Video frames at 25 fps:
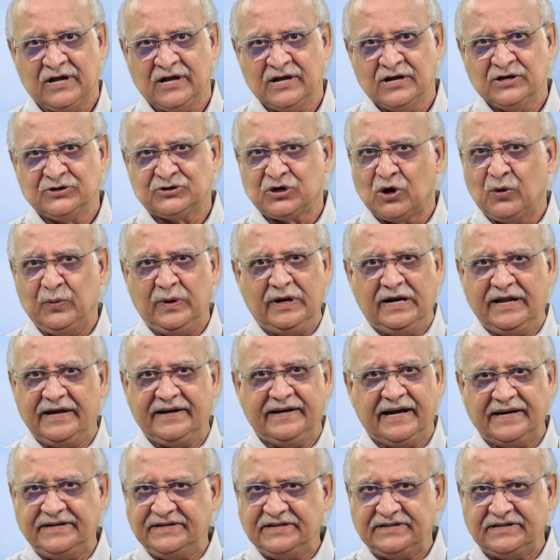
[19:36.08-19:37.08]
So will he
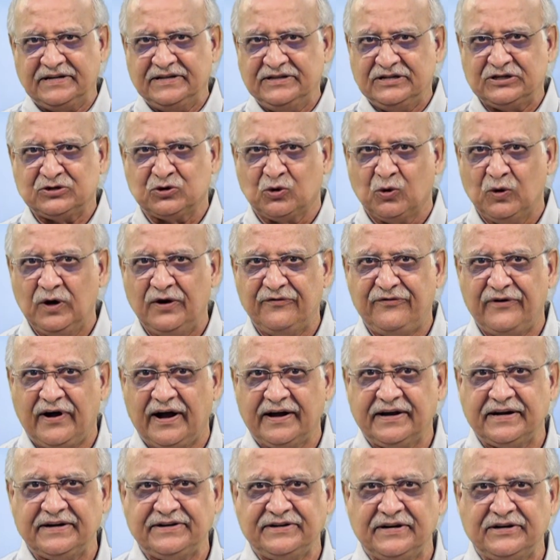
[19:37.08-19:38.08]
get it in the school of
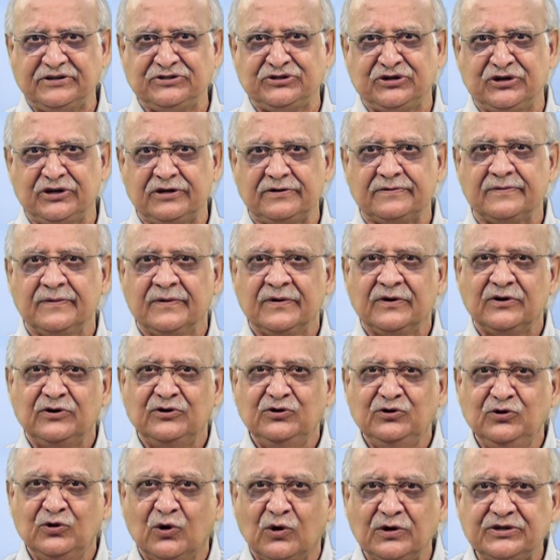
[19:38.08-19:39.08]
architecture?
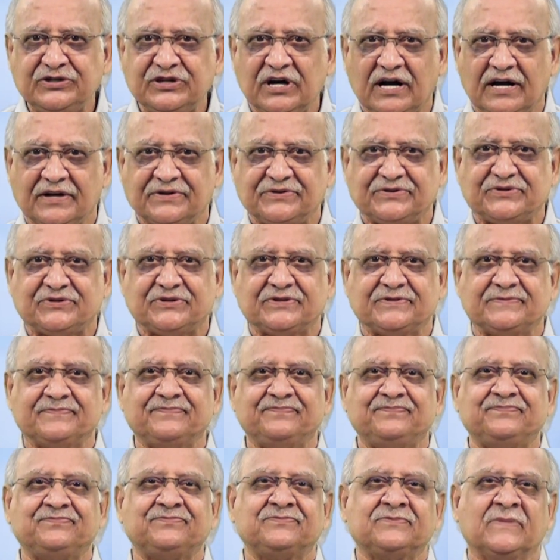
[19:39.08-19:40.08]
No chance.
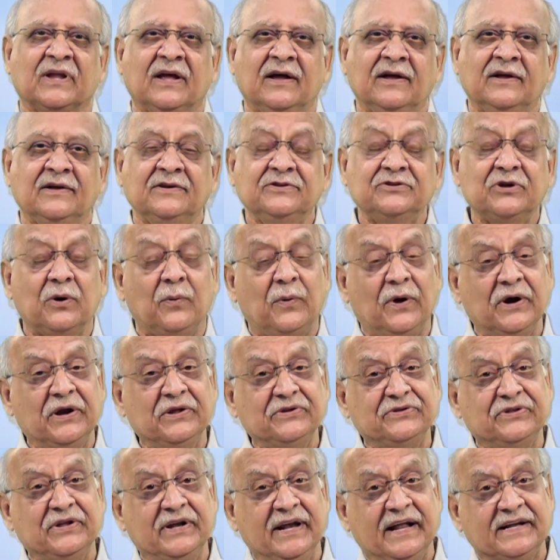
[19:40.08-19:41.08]
So what
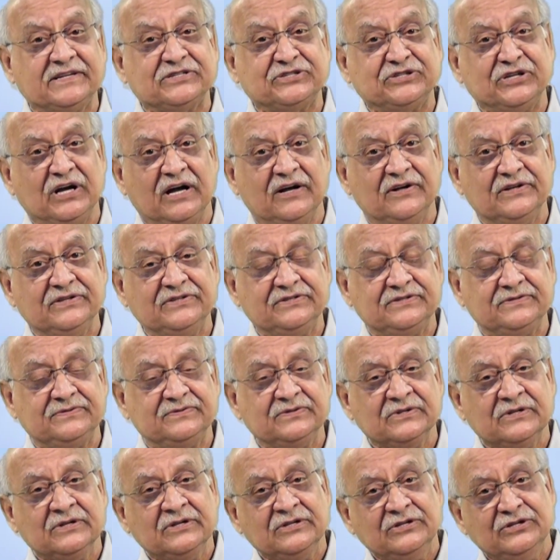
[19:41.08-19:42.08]
is the next chance?
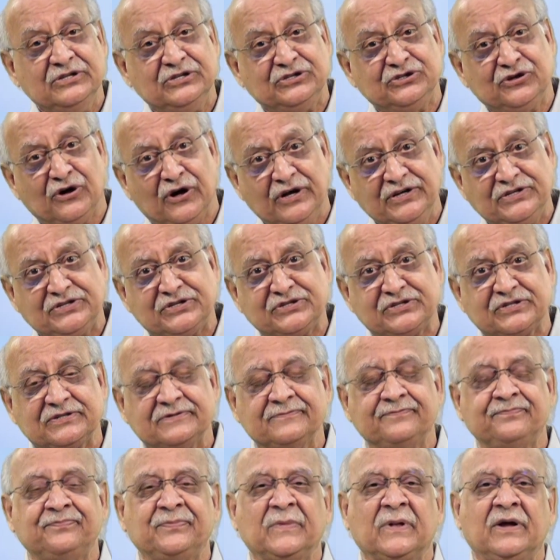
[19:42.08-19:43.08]
The choice?
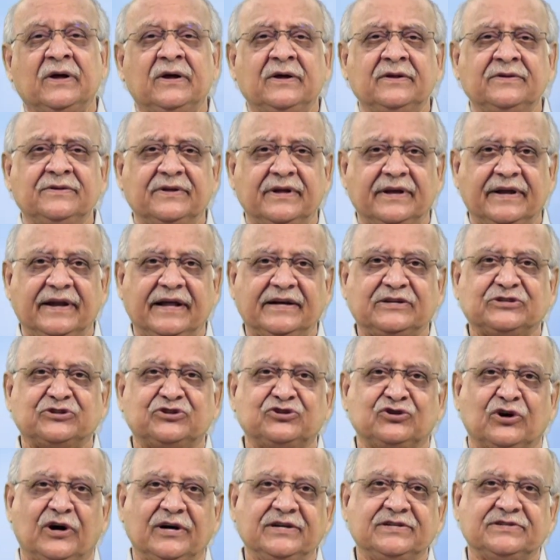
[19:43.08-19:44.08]
The next
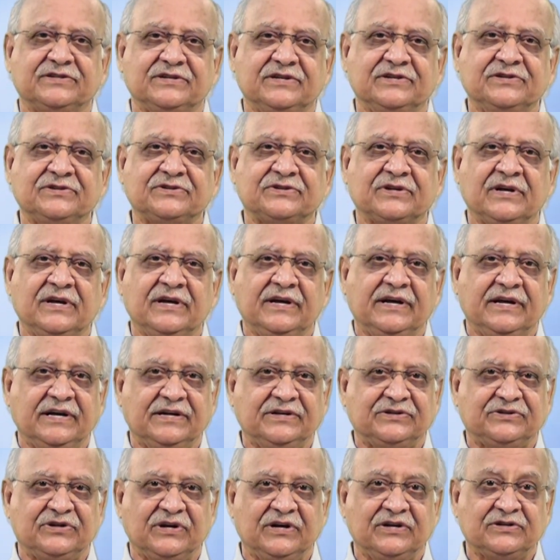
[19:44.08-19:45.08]
choice is, he
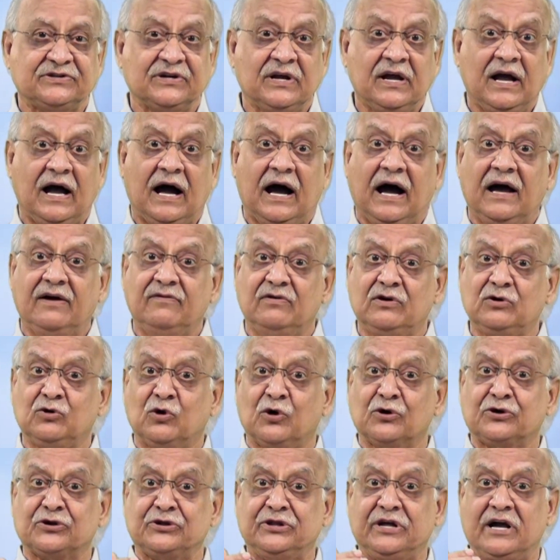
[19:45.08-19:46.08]
says, I will go
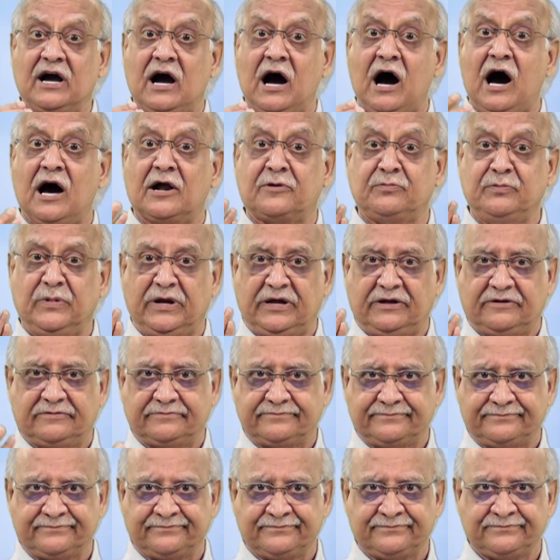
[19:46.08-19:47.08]
to the army.
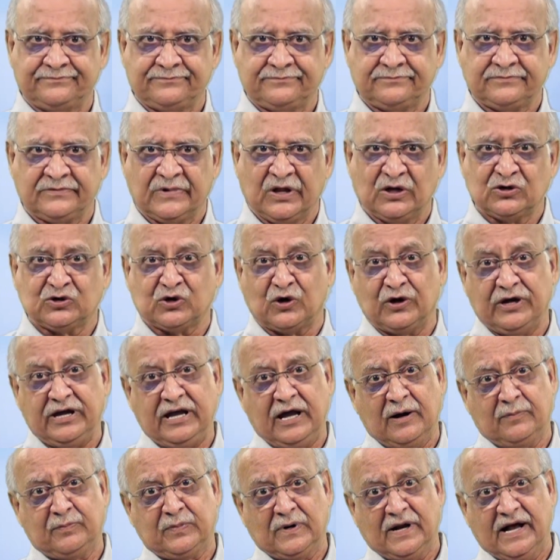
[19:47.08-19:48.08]
So he
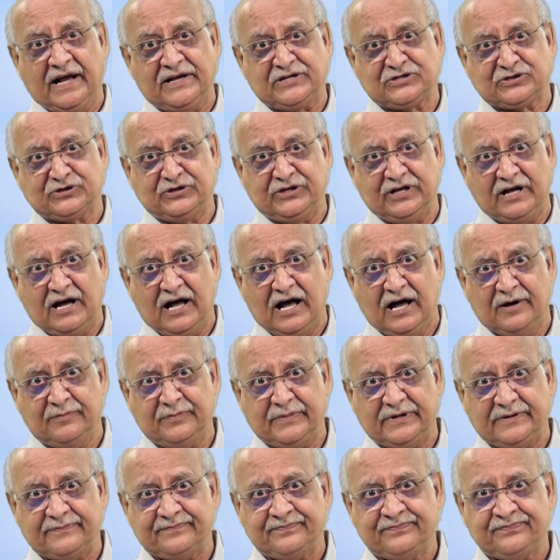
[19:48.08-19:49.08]
applies to the army.